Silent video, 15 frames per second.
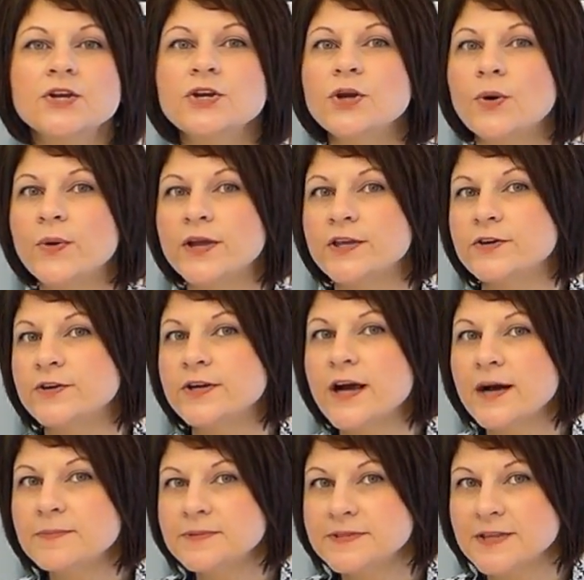knowing your
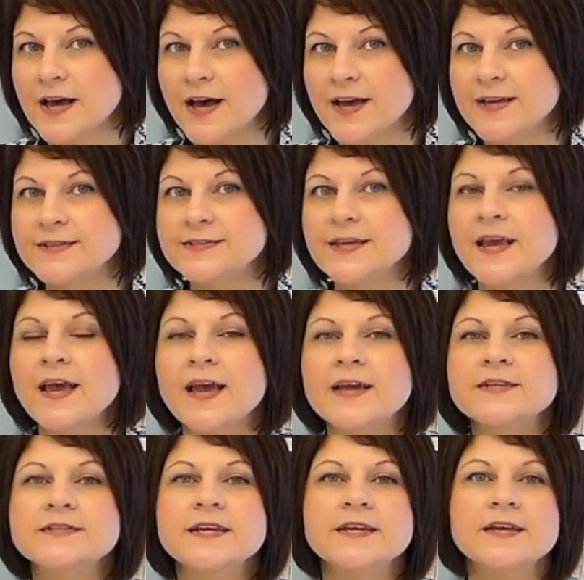cup size,
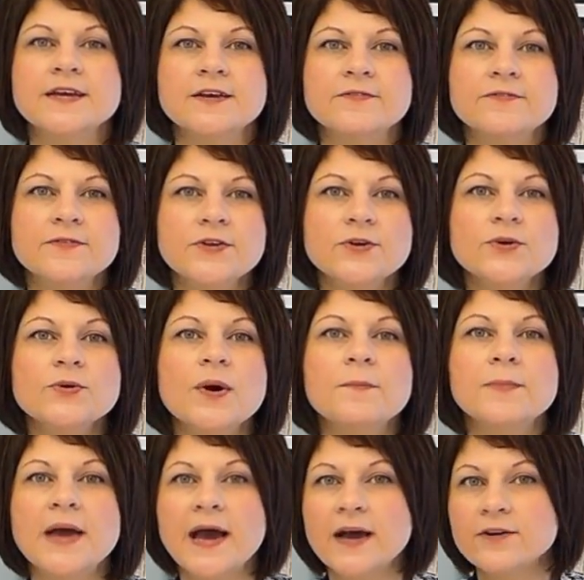and taking a few
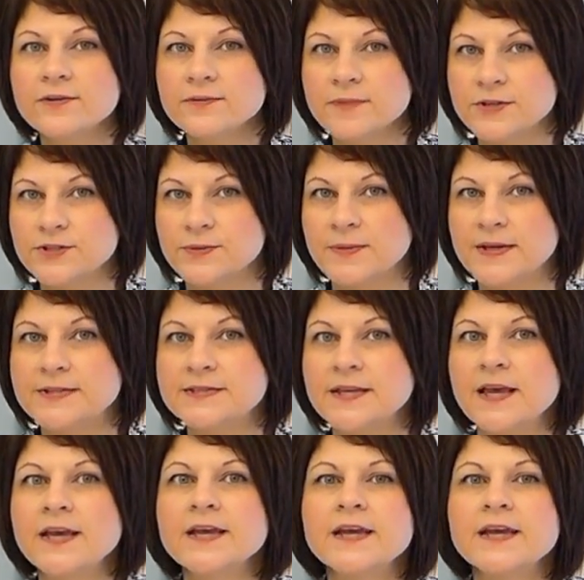pattern measurements